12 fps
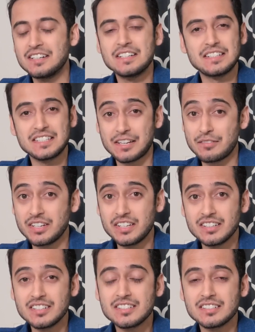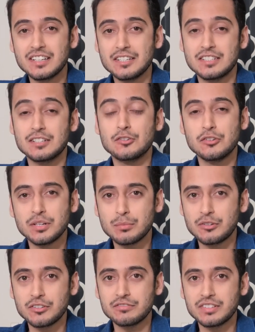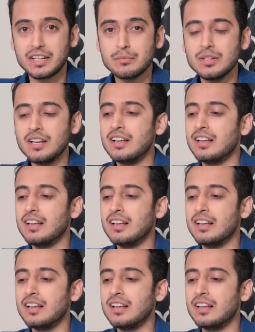7 years is a good amount of time.